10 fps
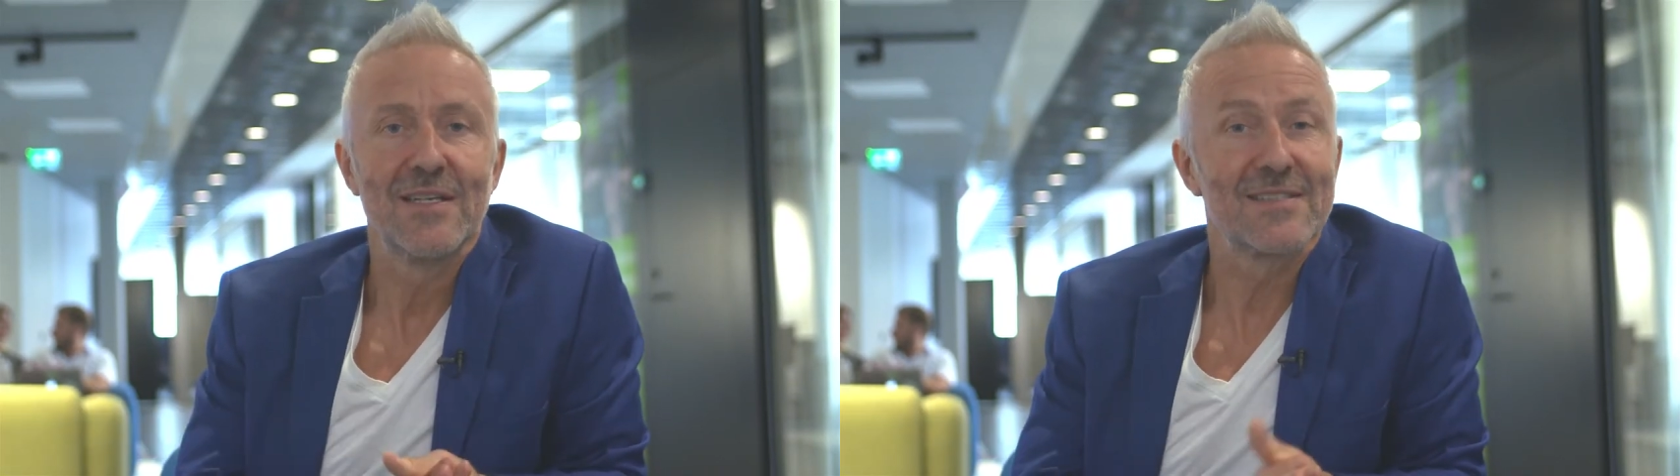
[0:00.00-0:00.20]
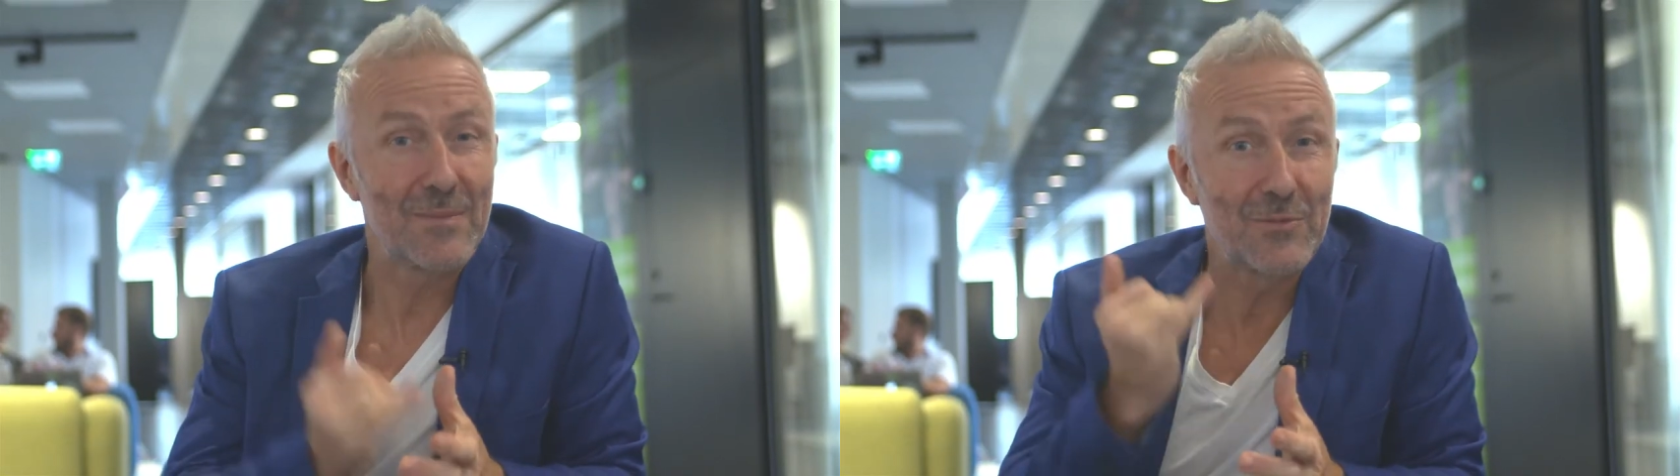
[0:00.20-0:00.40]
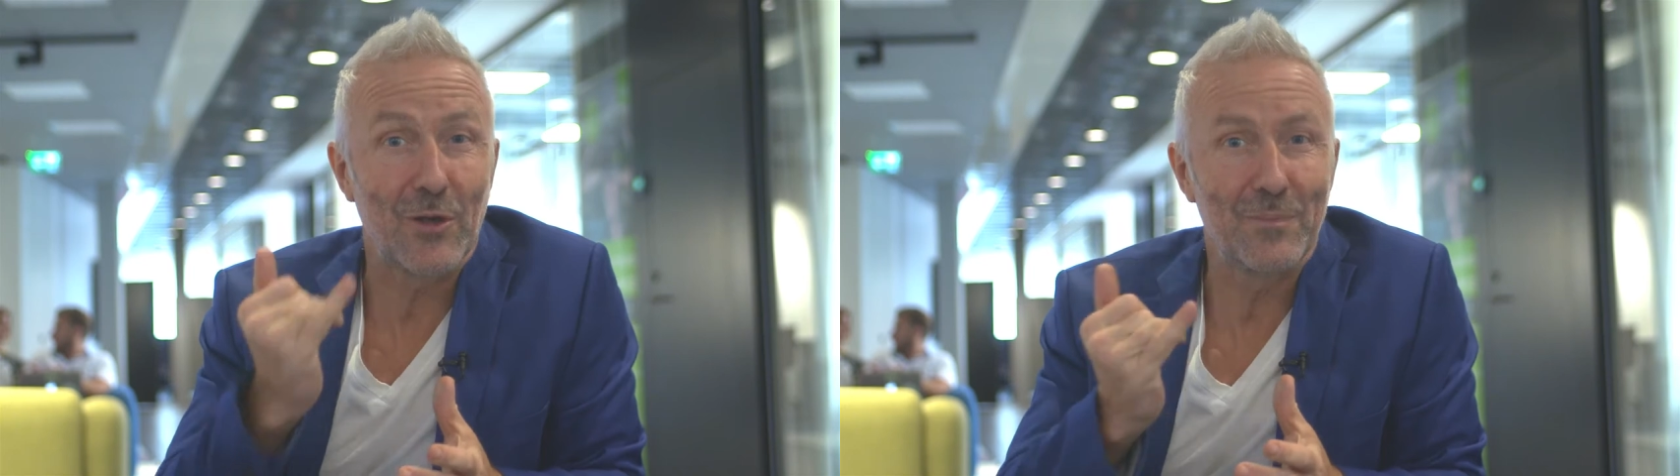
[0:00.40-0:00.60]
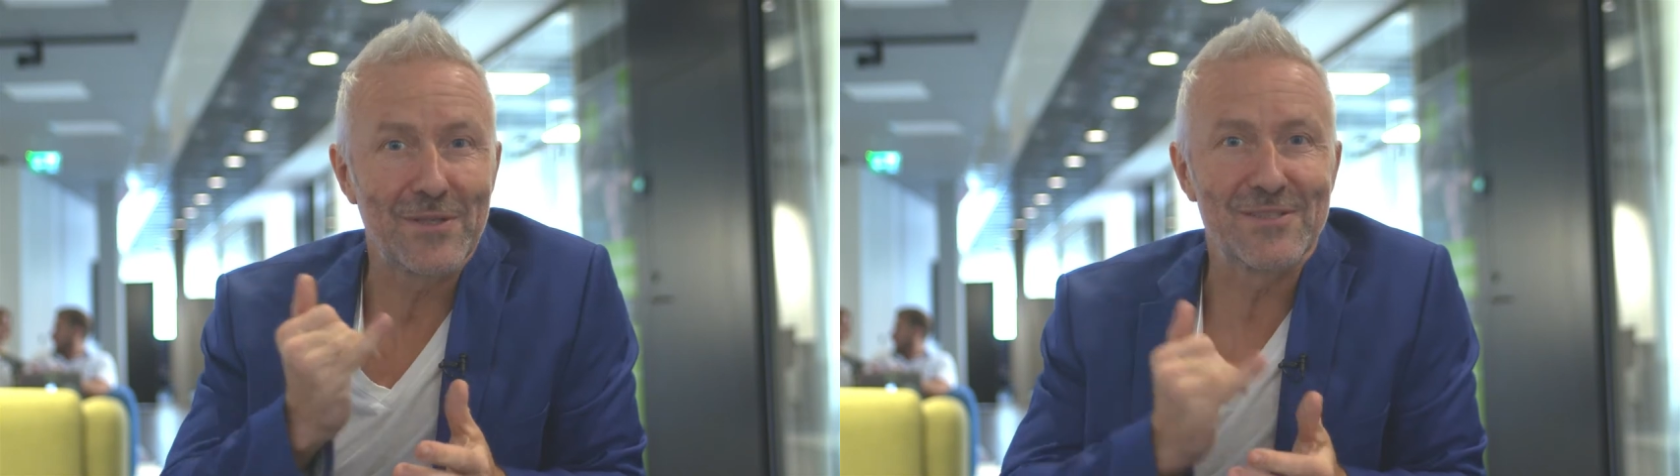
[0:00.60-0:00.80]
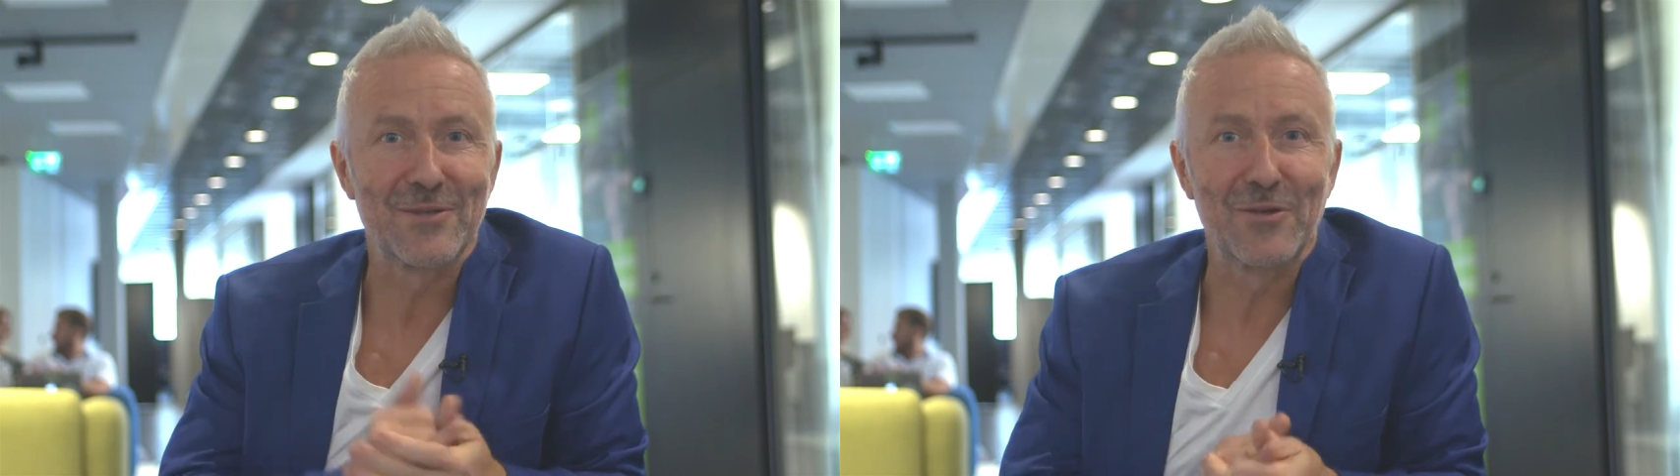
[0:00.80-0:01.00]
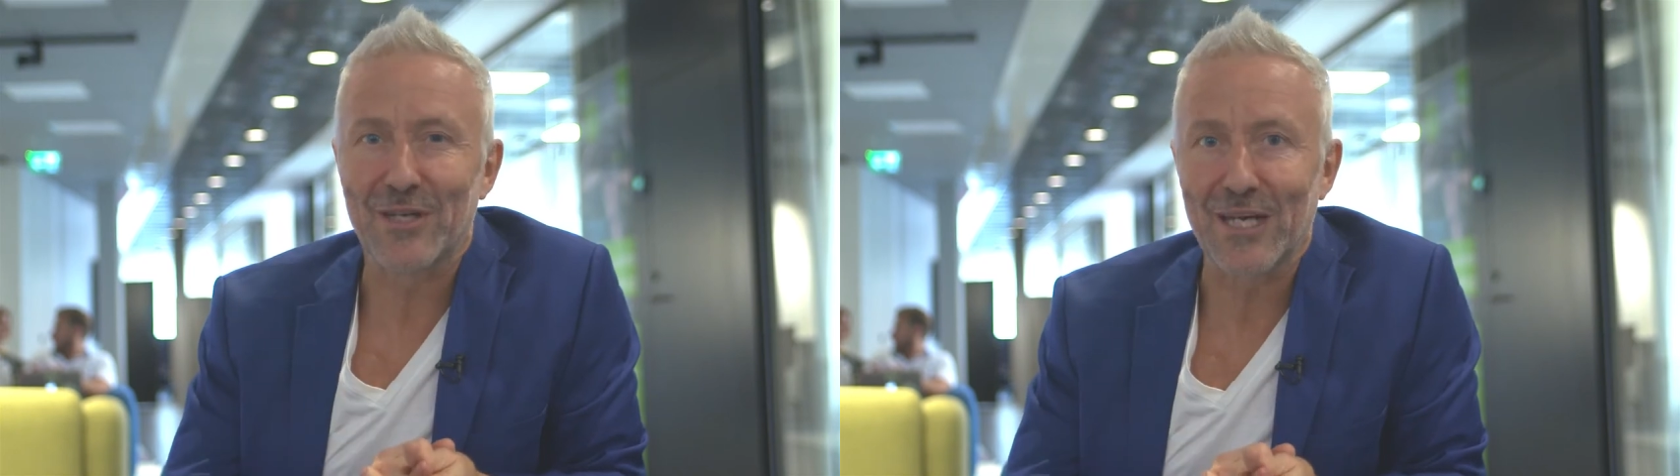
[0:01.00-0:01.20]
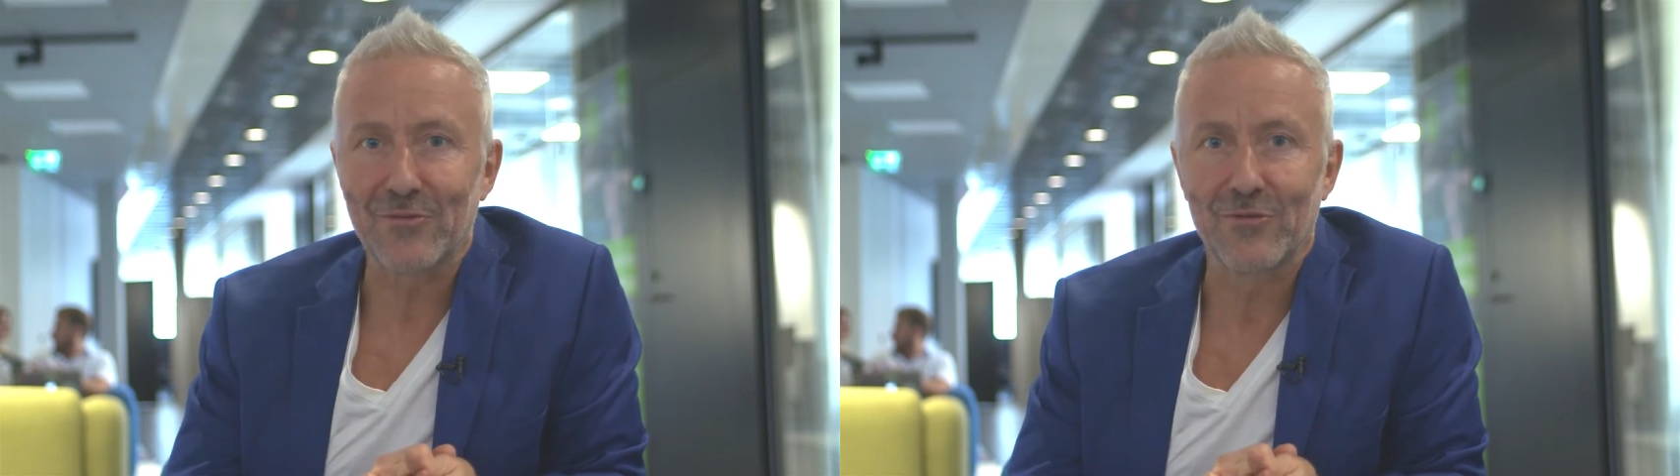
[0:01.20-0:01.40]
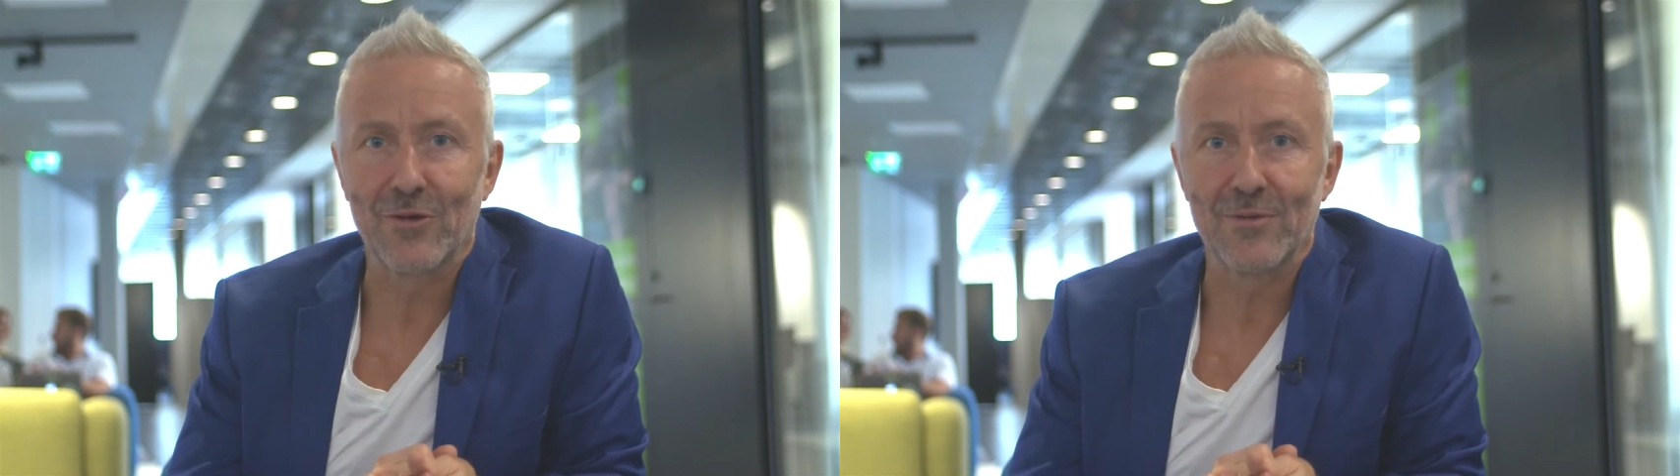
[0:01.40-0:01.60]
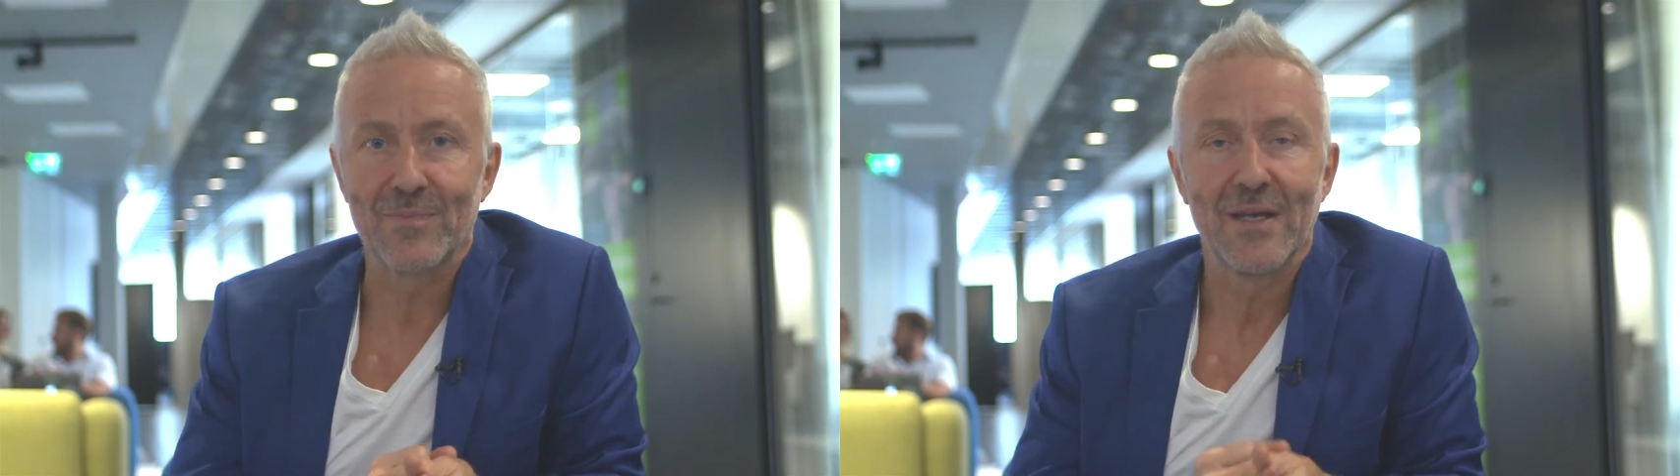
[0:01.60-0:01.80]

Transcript: Some topics to look out for: